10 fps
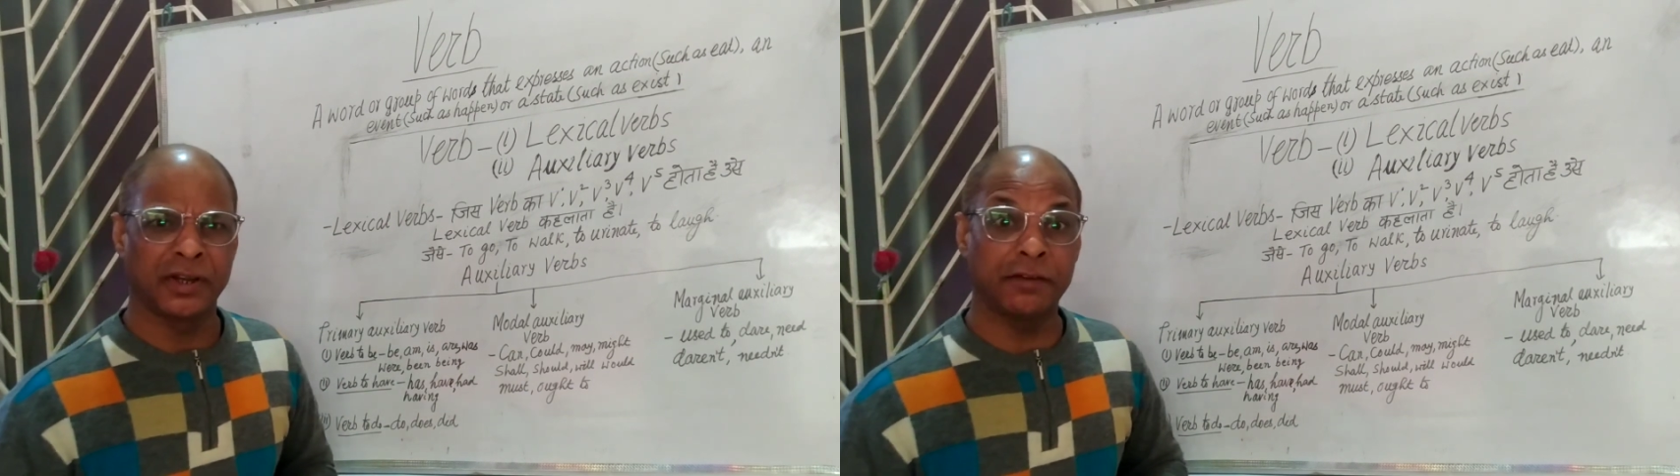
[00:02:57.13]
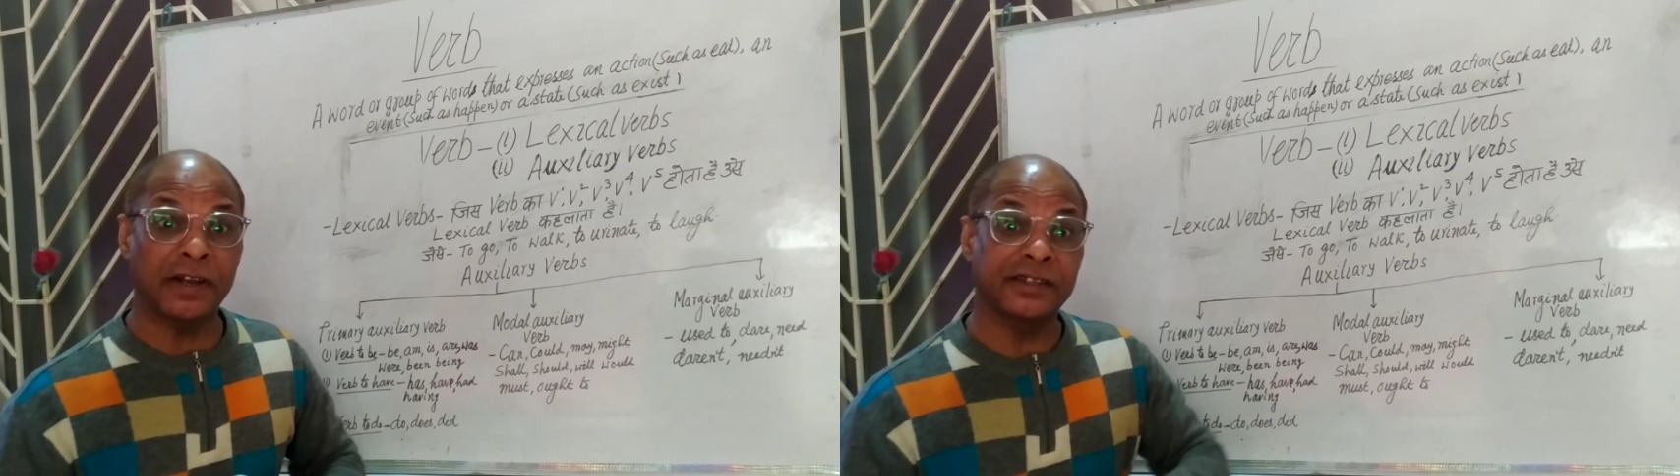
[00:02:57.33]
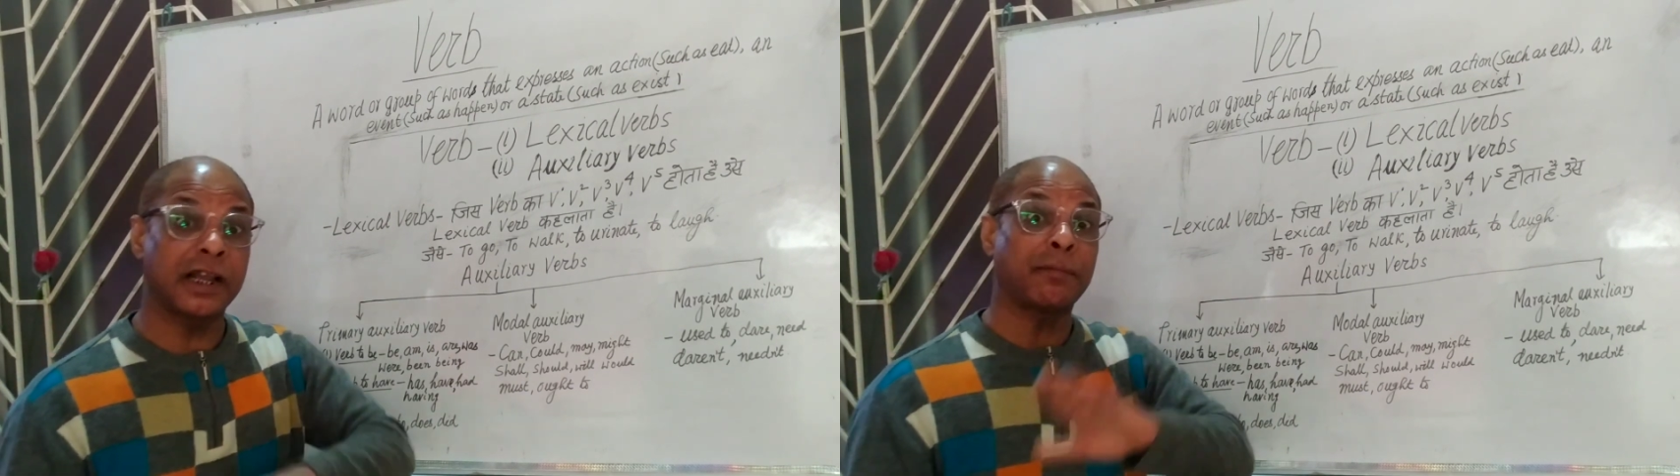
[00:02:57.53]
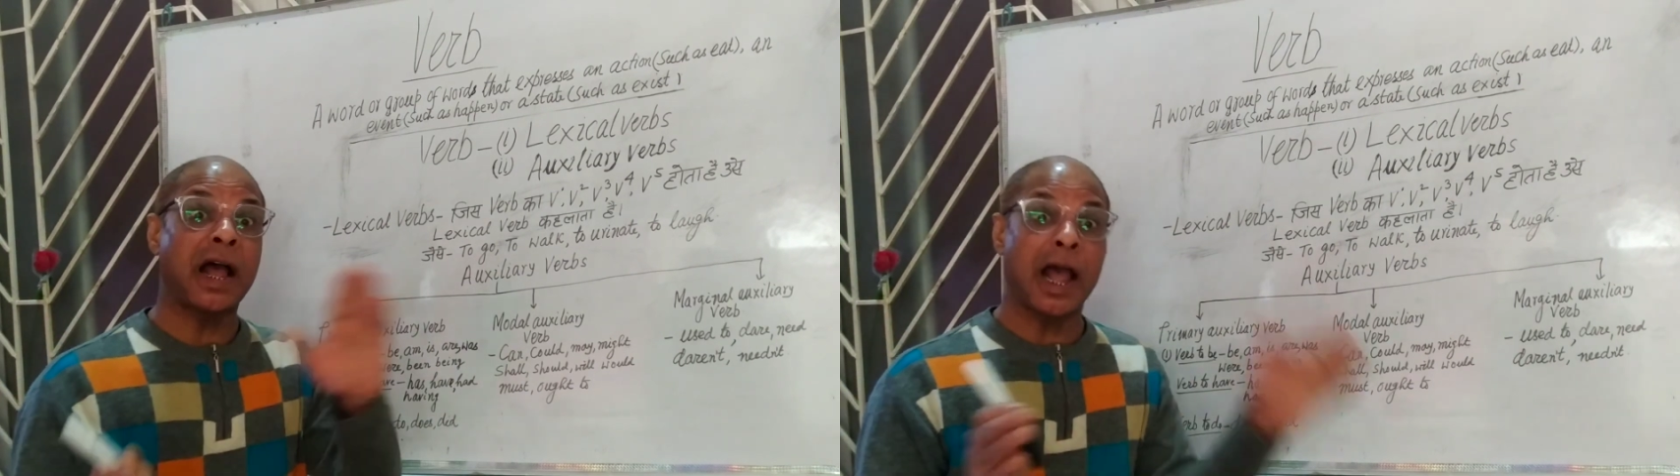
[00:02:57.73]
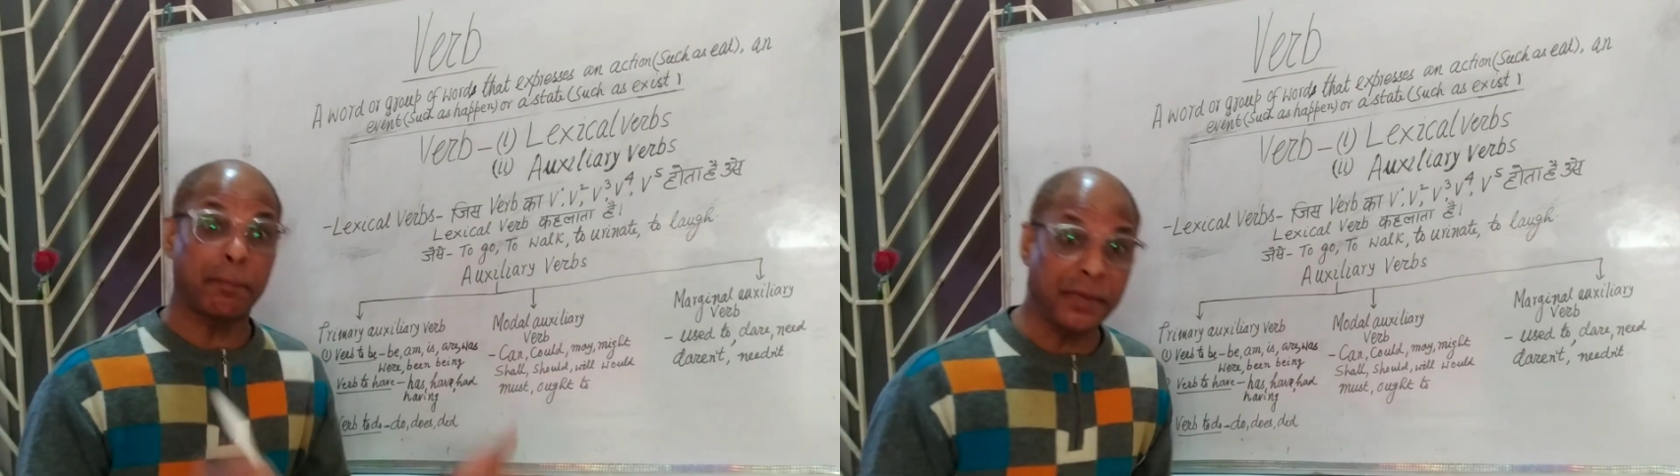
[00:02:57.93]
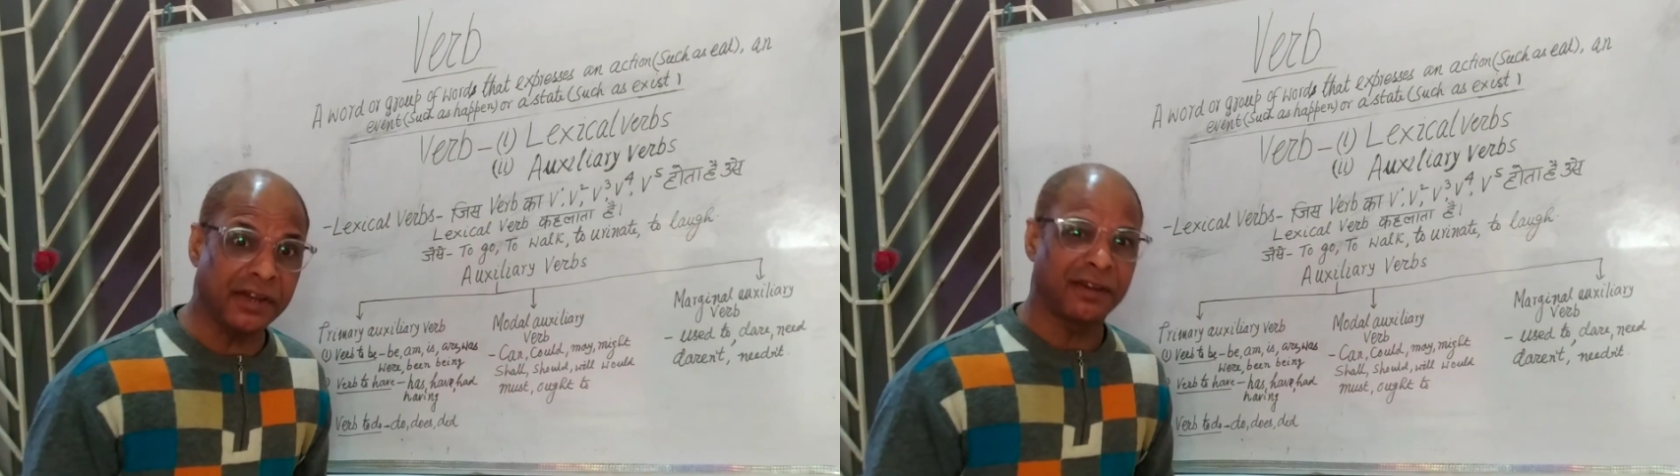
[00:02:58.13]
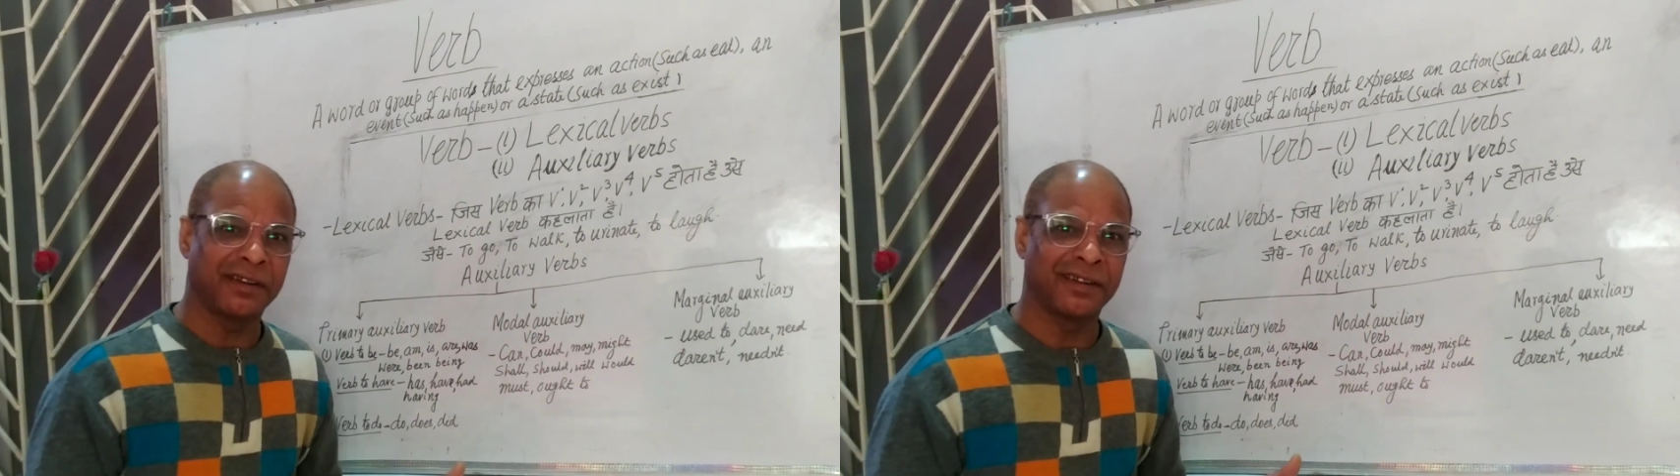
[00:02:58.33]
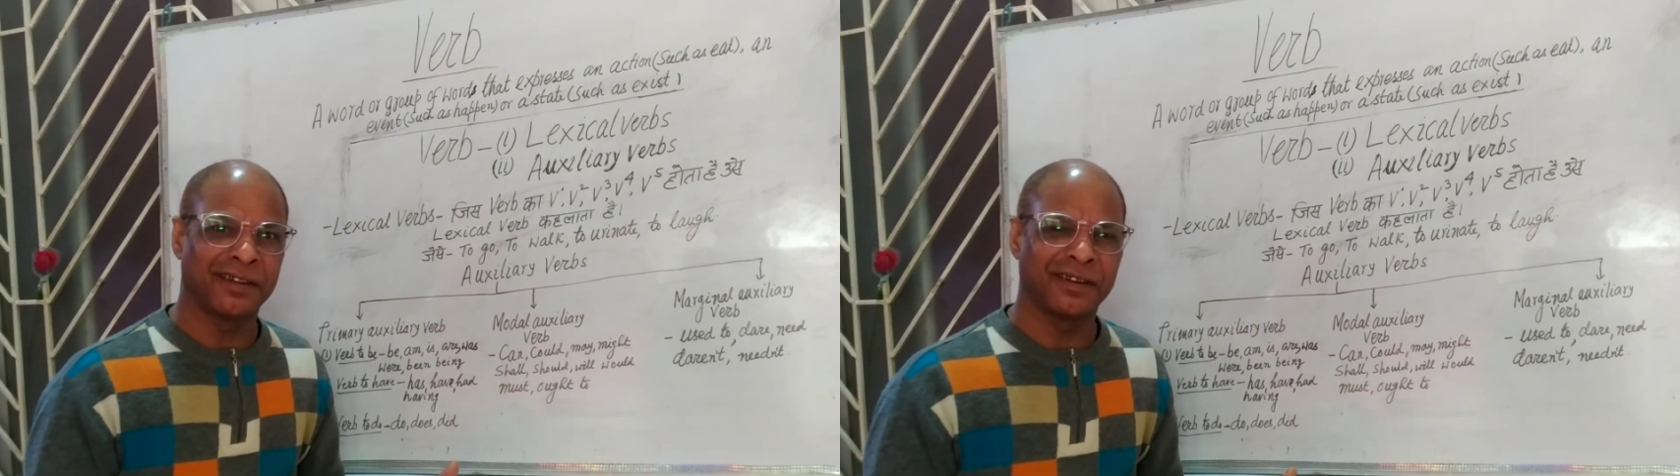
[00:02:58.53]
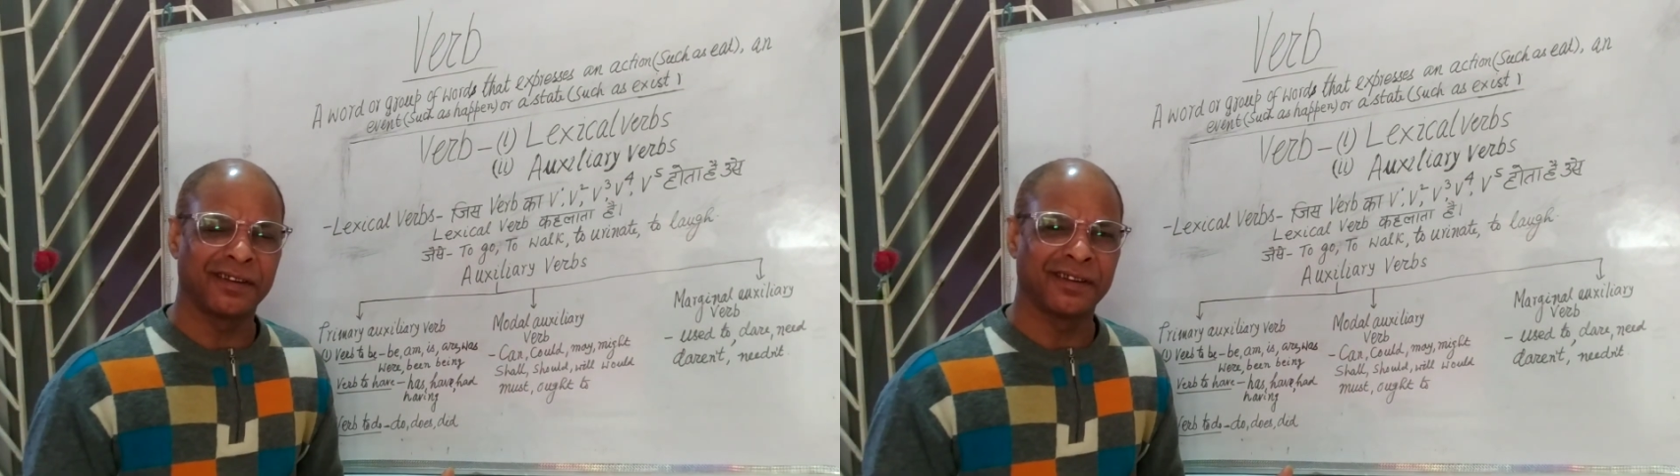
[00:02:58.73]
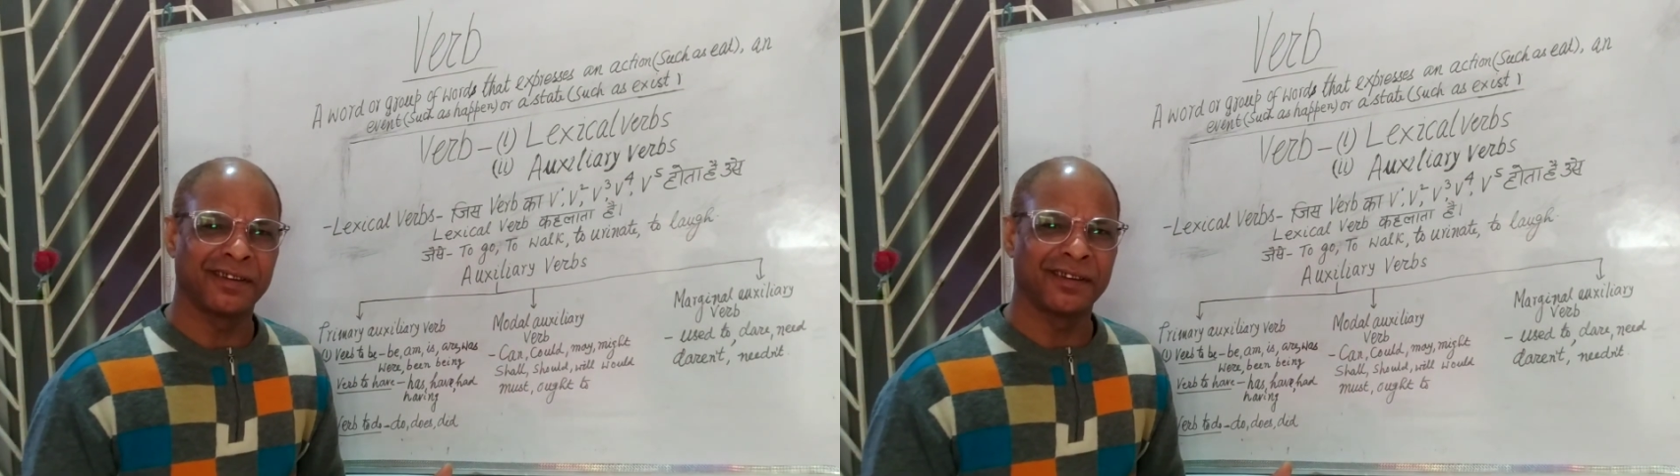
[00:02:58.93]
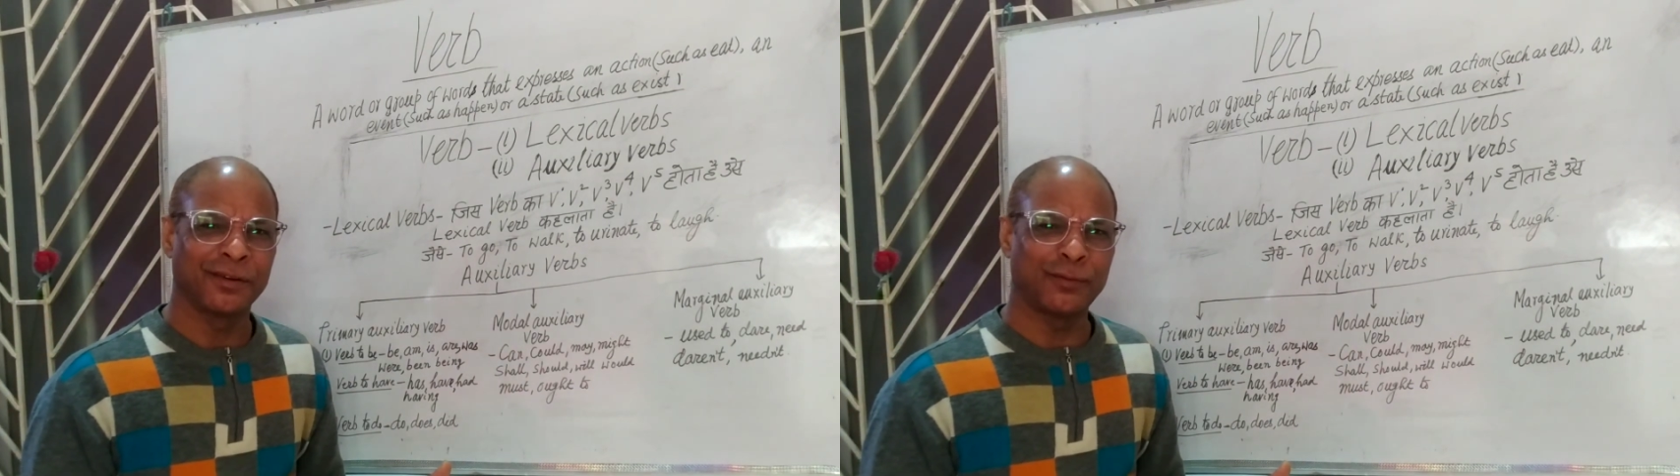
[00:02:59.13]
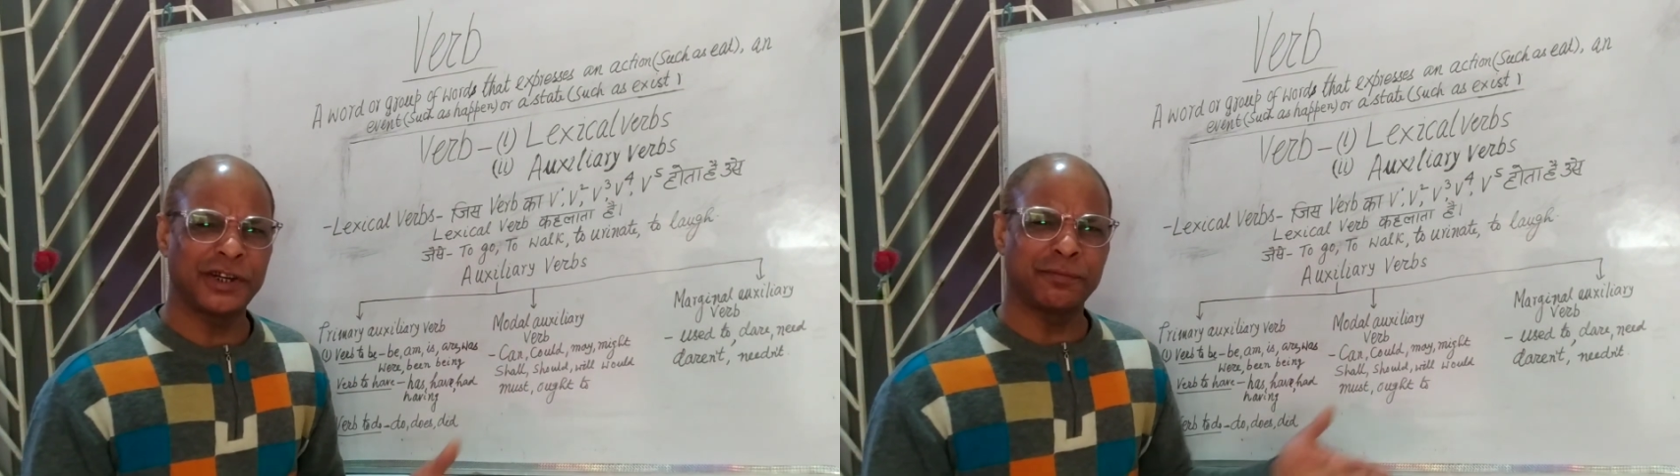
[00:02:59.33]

If I say I'm happy, what